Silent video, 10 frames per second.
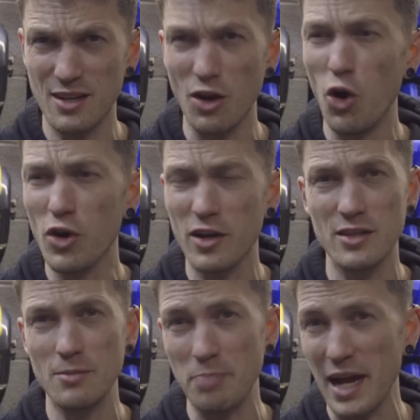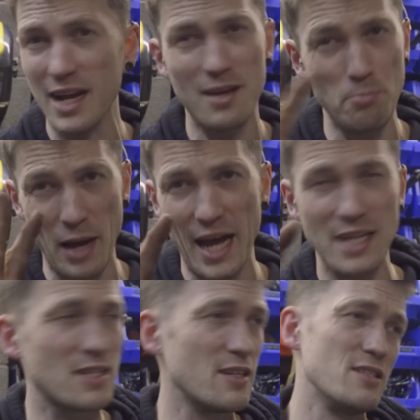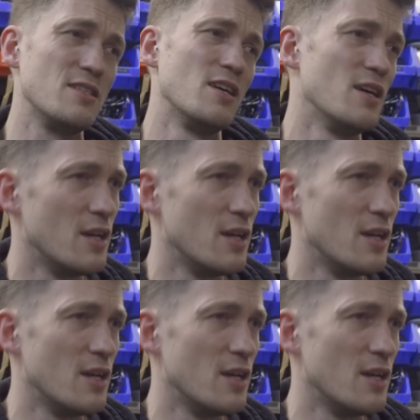hook on the back. Bad, because,